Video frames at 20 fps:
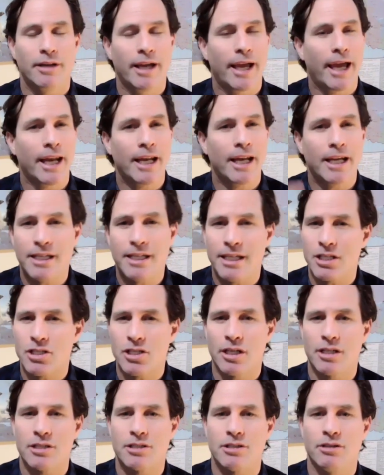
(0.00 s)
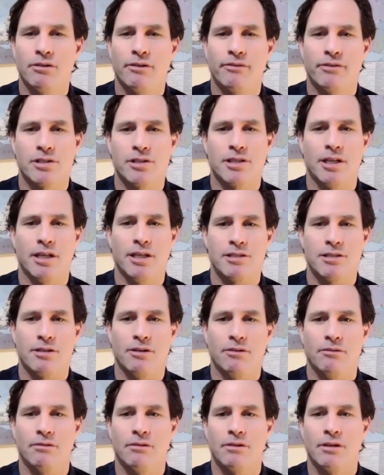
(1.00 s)
an Indigenous university
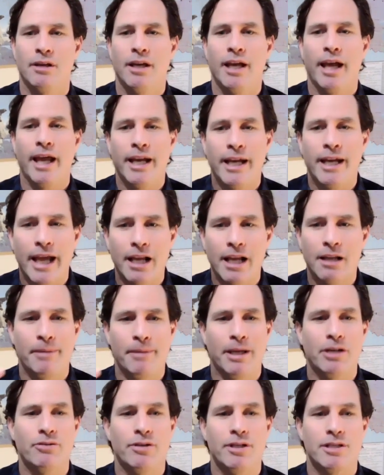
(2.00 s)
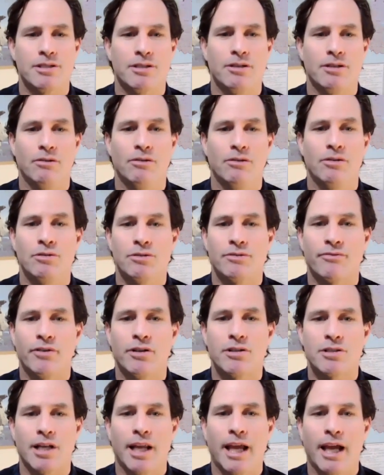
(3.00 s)
student, an elementary student whose
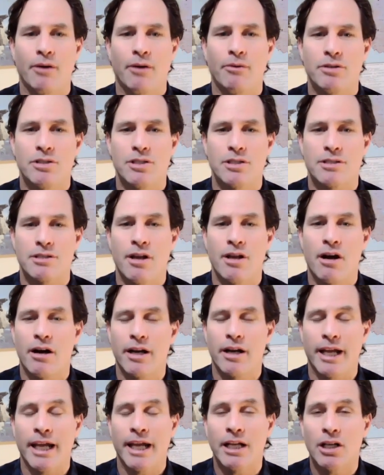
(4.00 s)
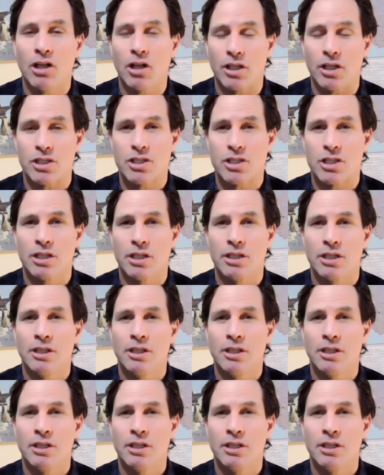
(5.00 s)
first language is not English.